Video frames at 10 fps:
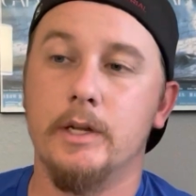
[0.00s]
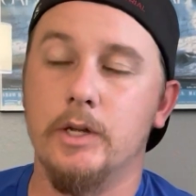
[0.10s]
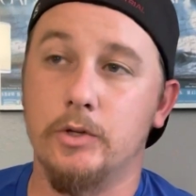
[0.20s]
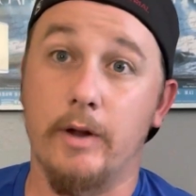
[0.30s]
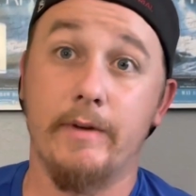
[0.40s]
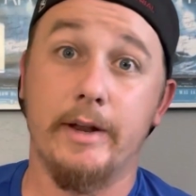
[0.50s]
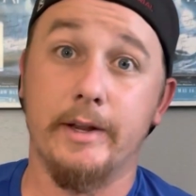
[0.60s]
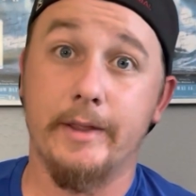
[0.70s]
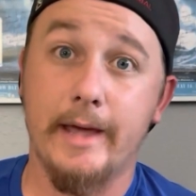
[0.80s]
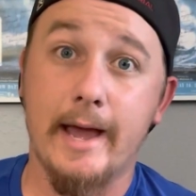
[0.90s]
So I've not
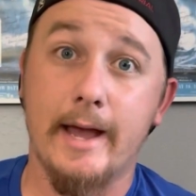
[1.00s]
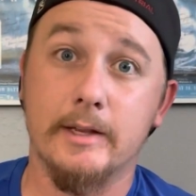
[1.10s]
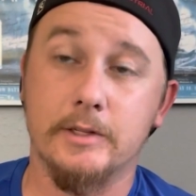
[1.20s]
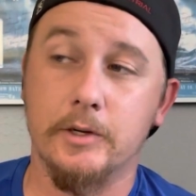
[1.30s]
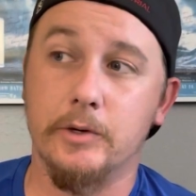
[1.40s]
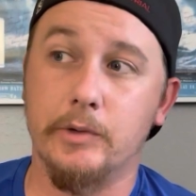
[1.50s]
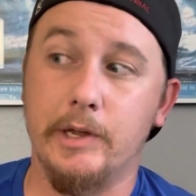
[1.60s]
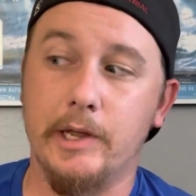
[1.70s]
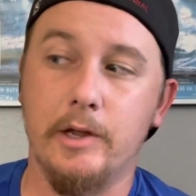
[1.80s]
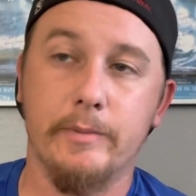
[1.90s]
done that, so
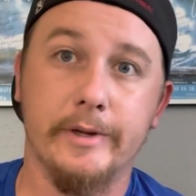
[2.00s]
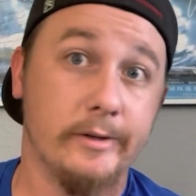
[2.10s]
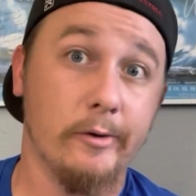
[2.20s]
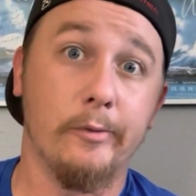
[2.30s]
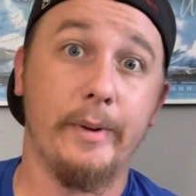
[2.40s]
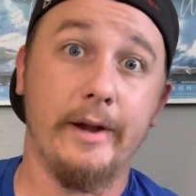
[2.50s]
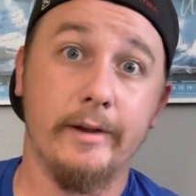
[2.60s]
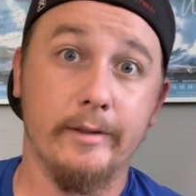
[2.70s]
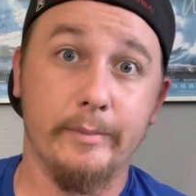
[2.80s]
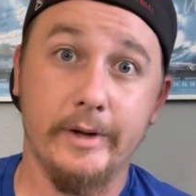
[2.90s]
it could be a total pain in
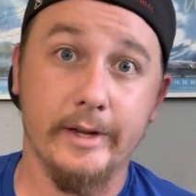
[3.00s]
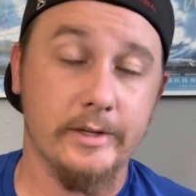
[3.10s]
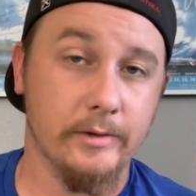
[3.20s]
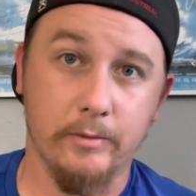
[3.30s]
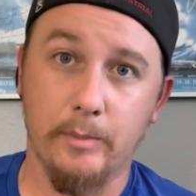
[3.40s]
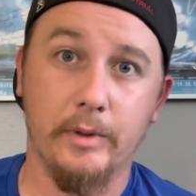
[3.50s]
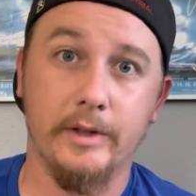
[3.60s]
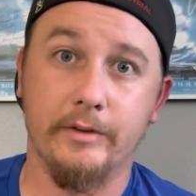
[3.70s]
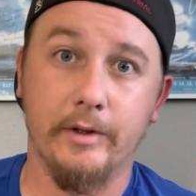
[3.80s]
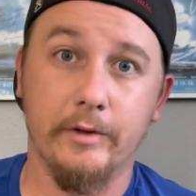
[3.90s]
the butt to
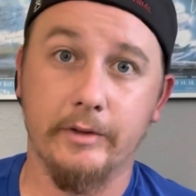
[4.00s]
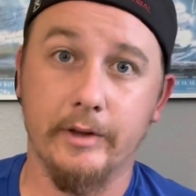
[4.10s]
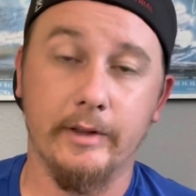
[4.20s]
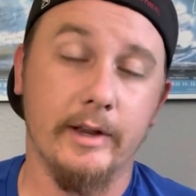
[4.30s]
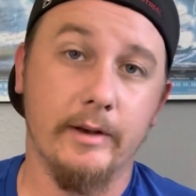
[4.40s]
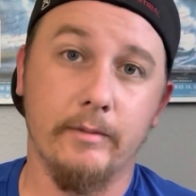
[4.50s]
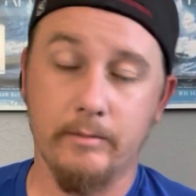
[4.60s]
replace those and then